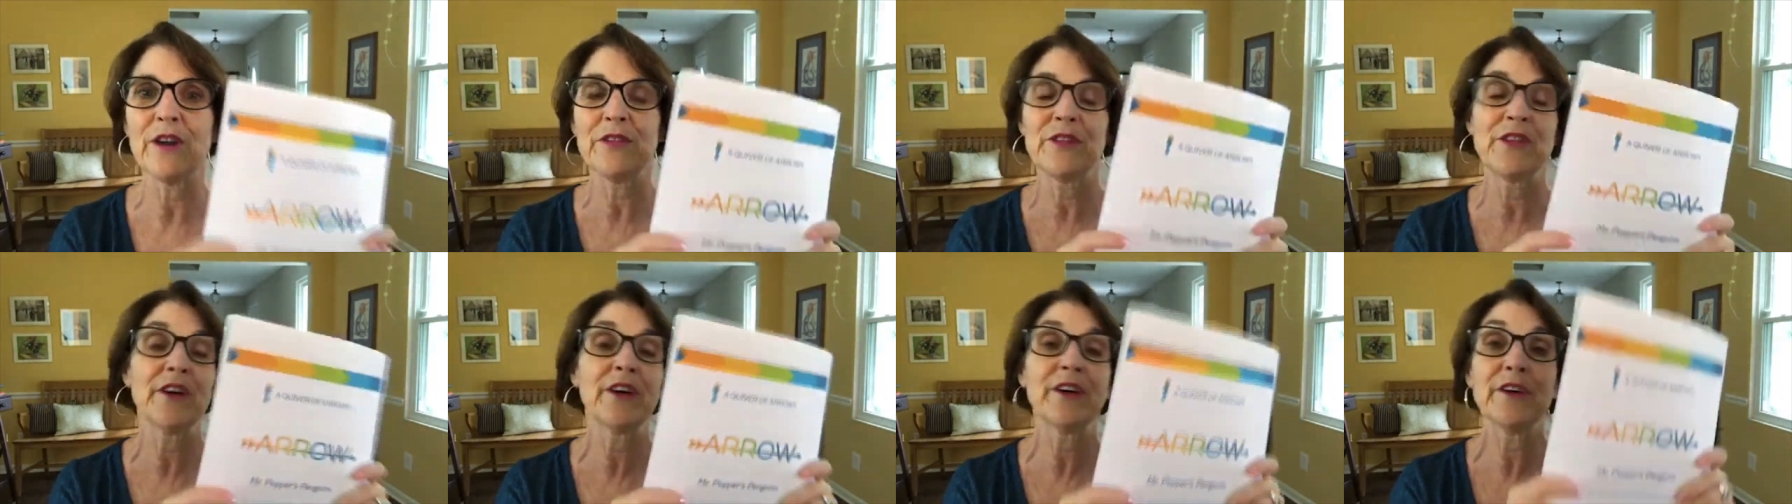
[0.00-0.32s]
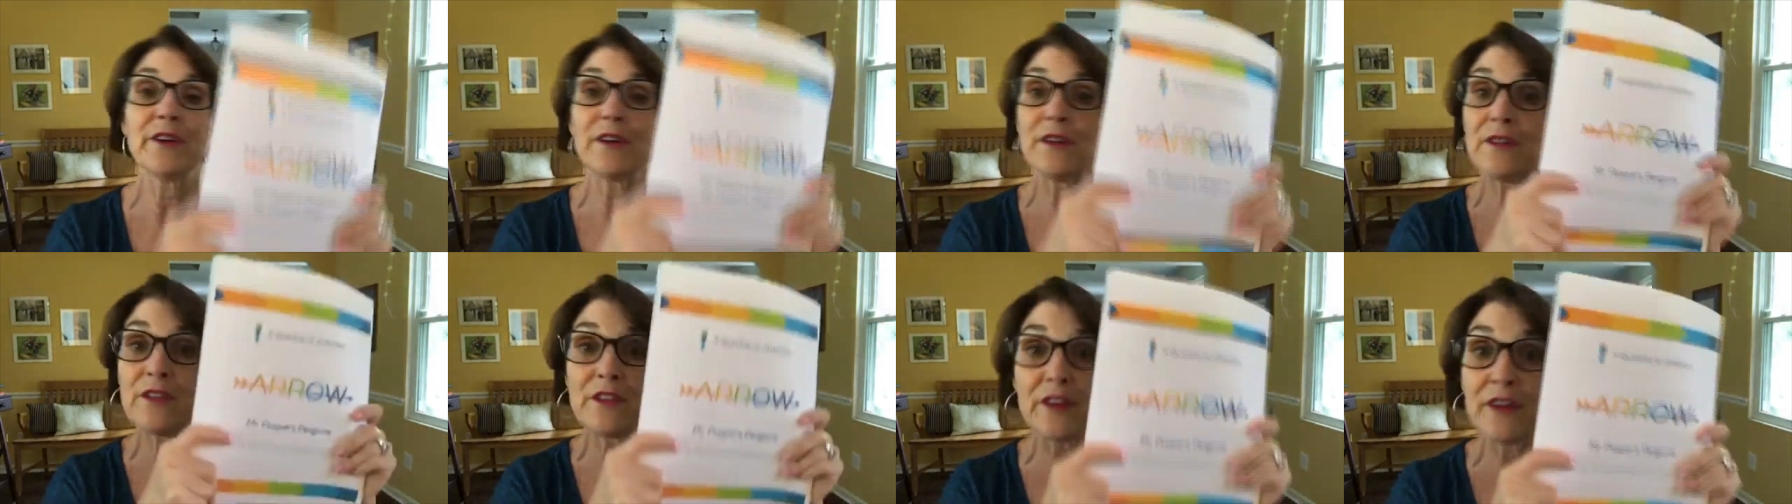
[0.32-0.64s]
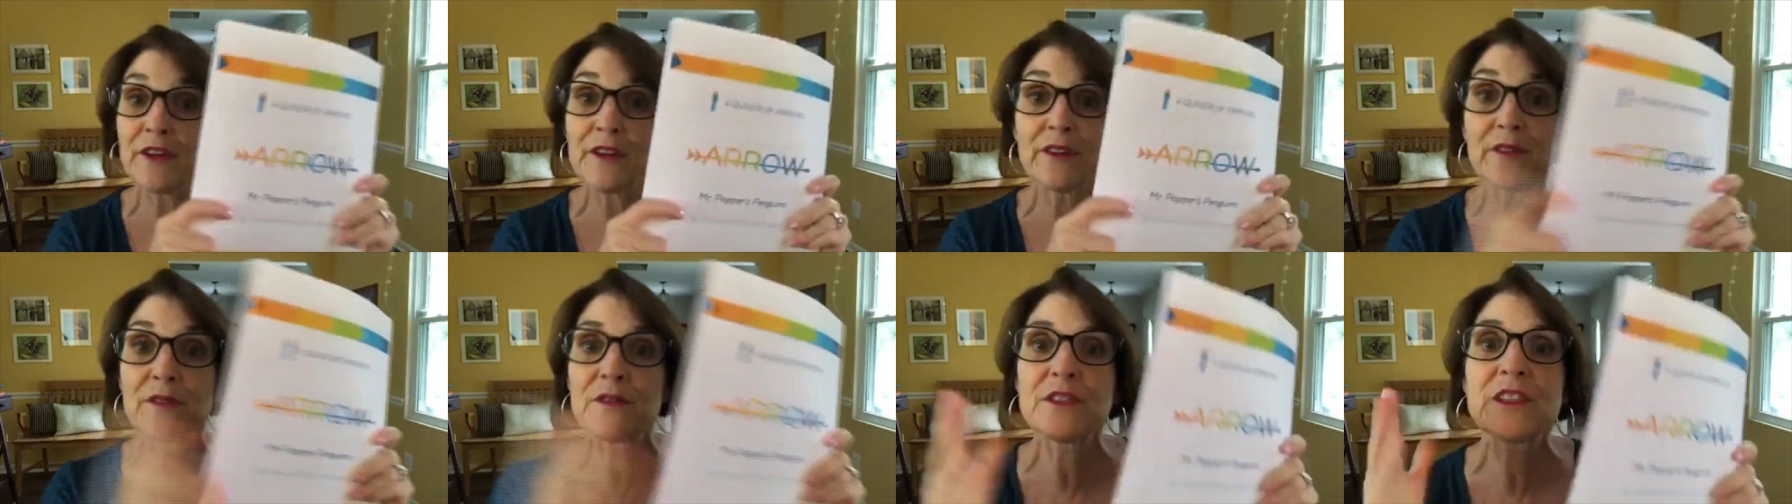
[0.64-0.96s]

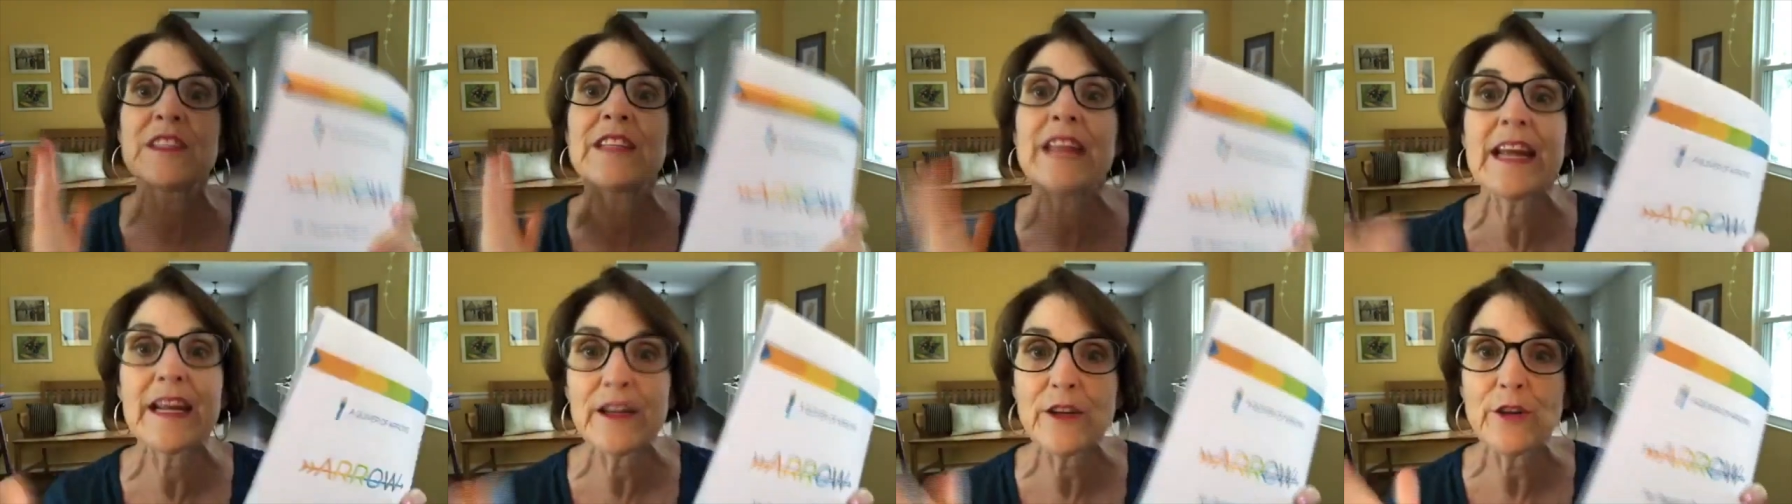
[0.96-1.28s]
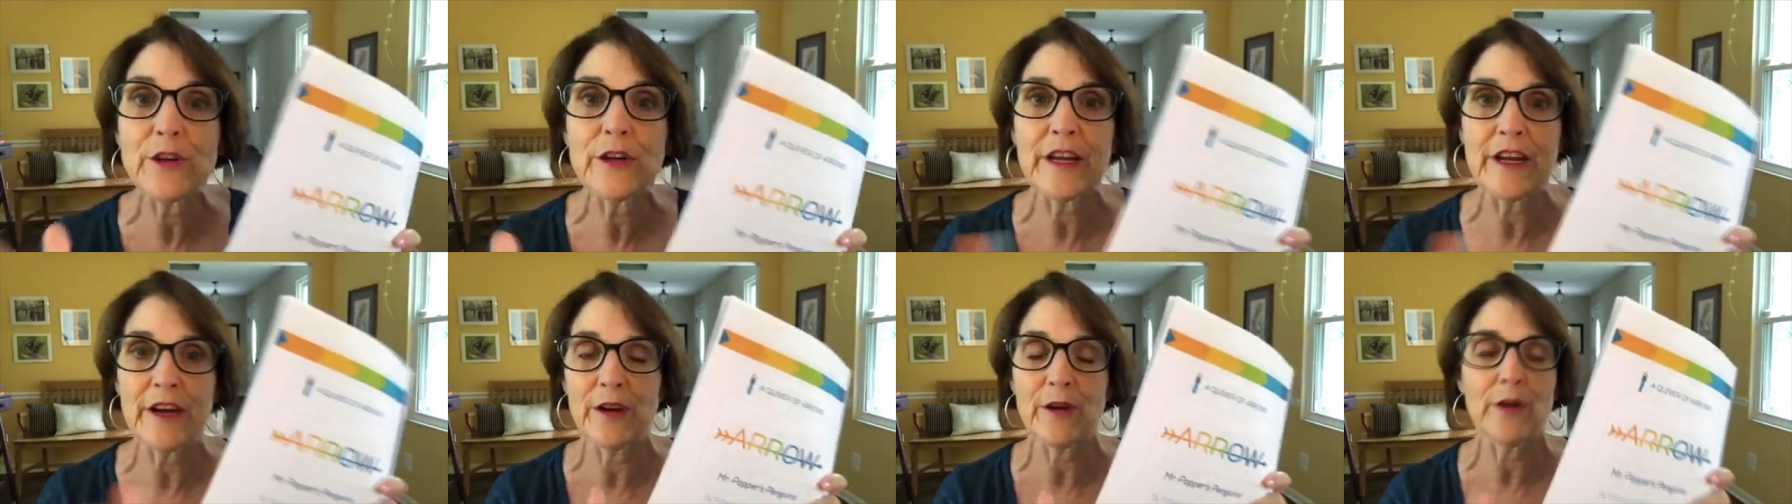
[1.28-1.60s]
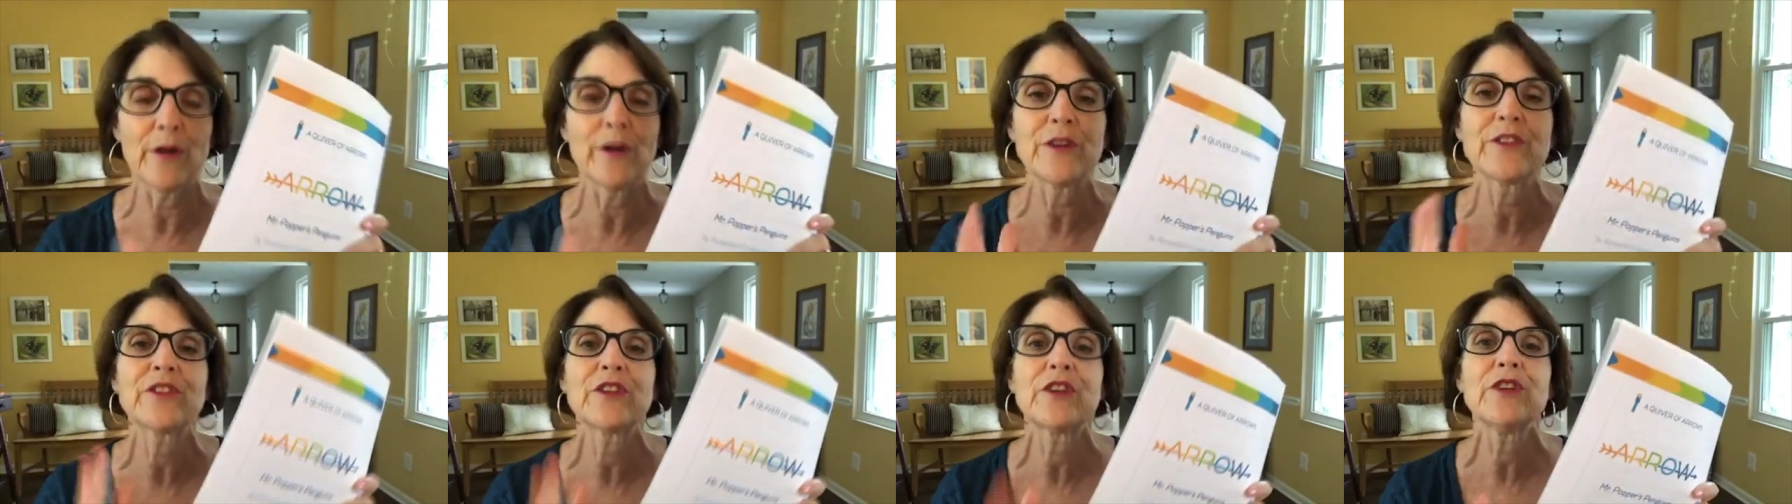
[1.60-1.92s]
the standard Arrow,
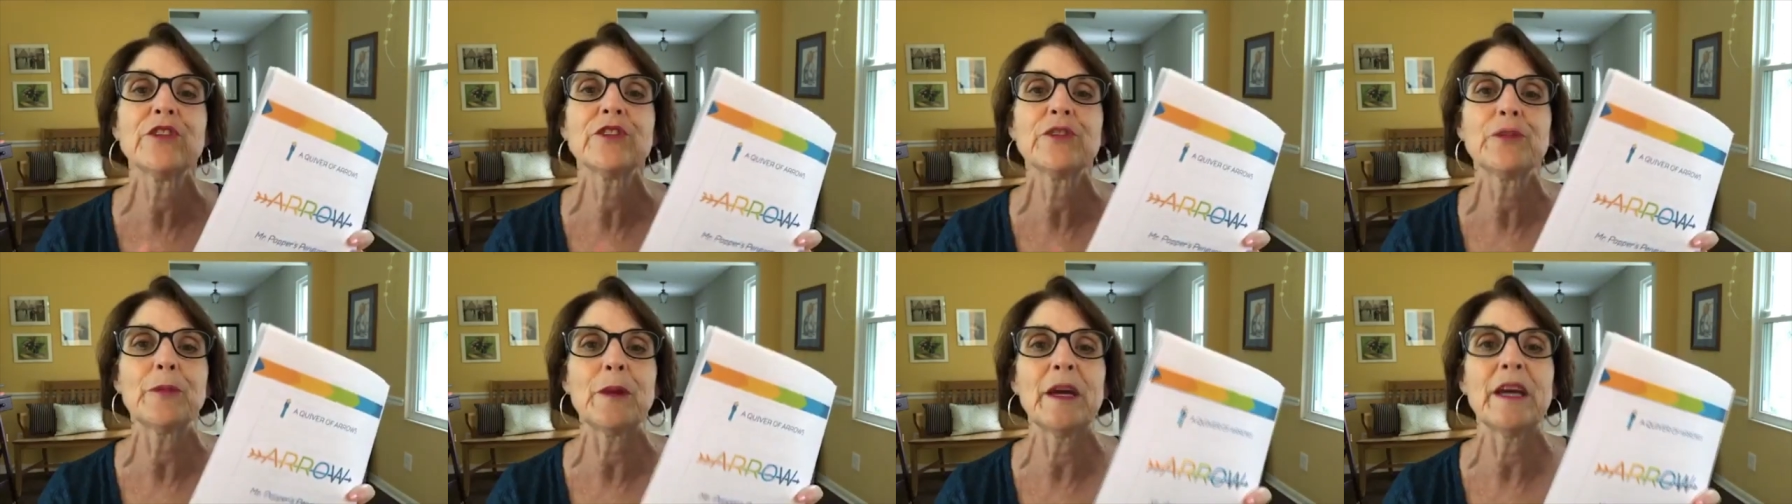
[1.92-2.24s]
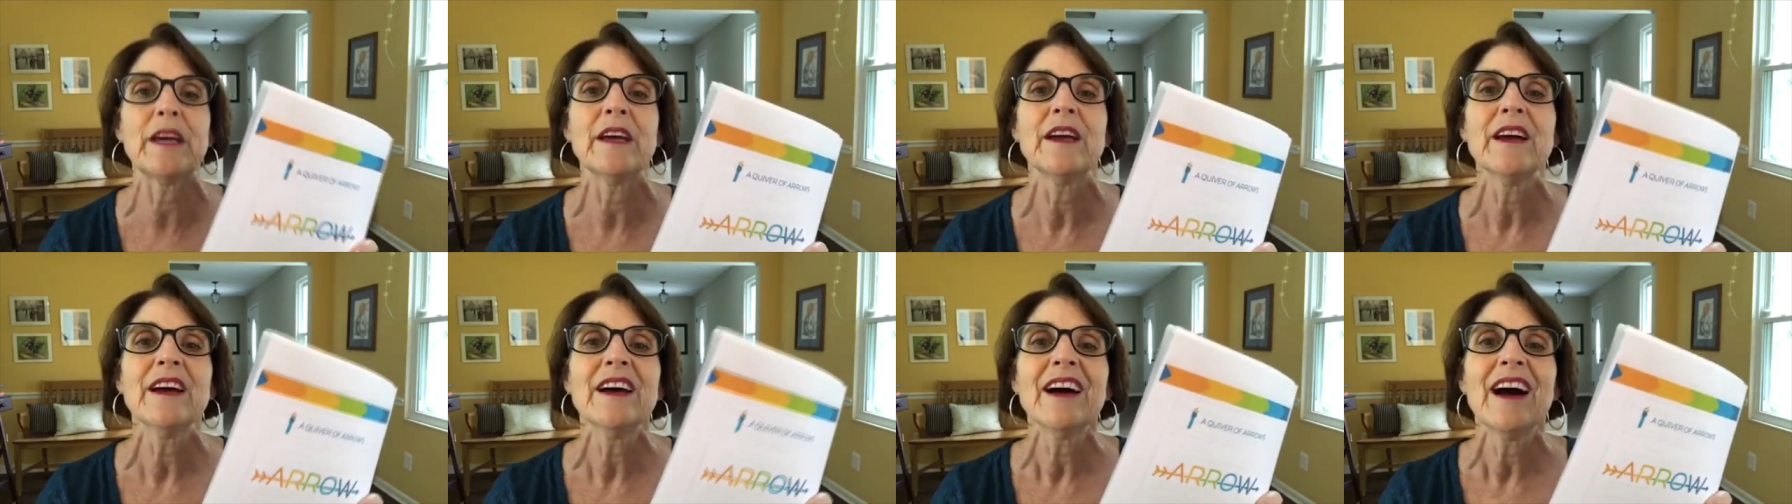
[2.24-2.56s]
excuse me.